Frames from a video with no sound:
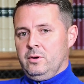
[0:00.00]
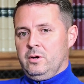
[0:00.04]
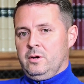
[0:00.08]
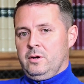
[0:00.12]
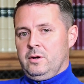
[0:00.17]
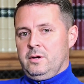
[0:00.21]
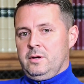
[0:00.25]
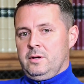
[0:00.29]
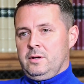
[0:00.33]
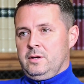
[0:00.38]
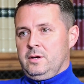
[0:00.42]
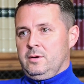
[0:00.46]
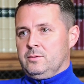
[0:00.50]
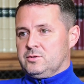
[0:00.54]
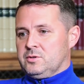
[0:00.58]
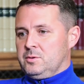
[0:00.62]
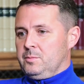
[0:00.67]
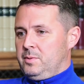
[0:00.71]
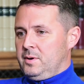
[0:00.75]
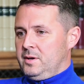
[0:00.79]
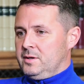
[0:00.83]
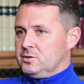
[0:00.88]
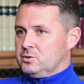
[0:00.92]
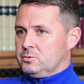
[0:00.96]
It was a
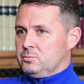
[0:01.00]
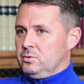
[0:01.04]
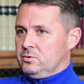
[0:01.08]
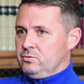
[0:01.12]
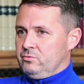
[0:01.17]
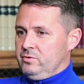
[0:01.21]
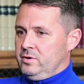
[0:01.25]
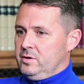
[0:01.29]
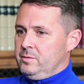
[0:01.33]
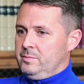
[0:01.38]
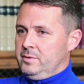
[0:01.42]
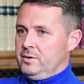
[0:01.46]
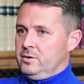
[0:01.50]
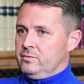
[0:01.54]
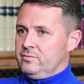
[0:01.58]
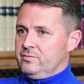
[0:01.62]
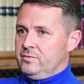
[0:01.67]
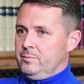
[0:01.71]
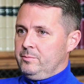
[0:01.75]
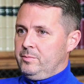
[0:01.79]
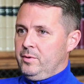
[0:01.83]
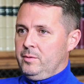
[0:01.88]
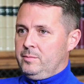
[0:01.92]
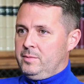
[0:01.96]
complete squad rebuild
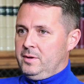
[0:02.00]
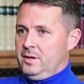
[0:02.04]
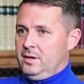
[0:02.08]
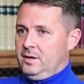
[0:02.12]
from Bobby